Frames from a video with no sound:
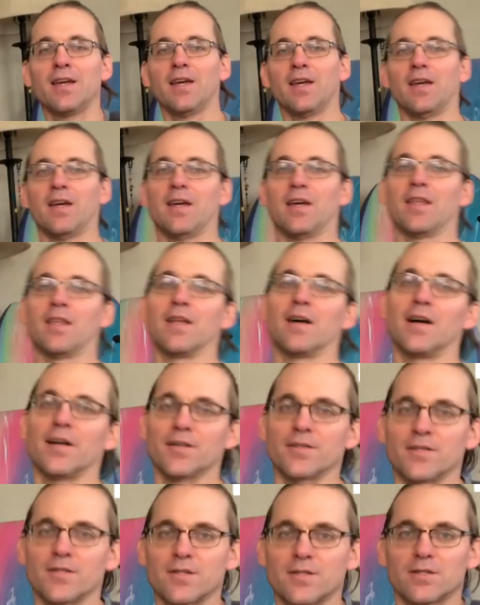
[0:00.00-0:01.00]
And
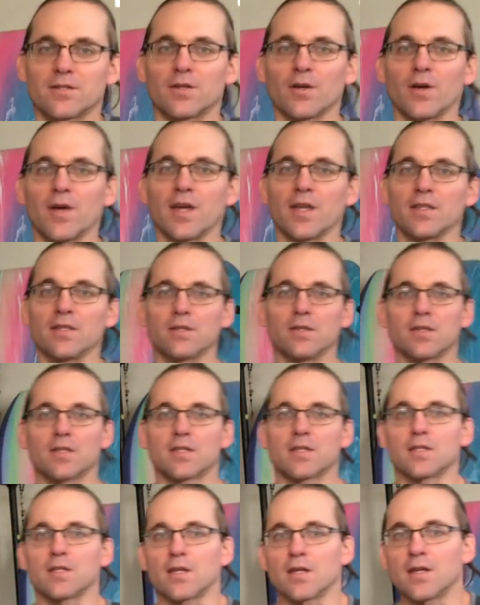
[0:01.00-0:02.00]
I'll just go ahead and do
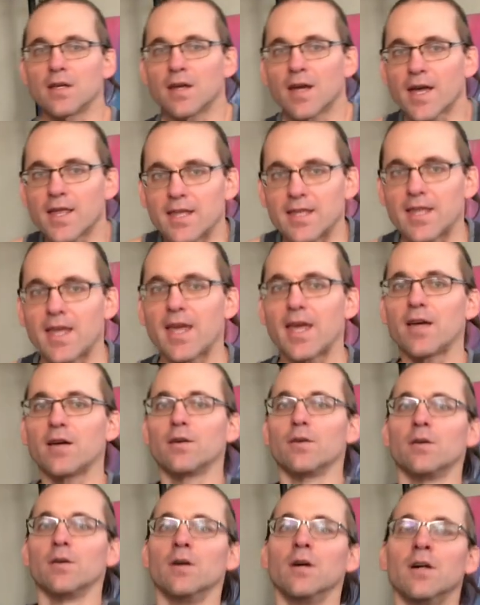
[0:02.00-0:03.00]
this at an
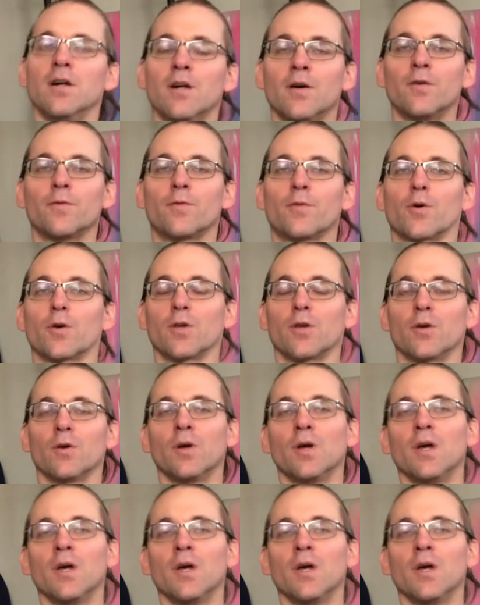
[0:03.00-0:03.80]
angle for you.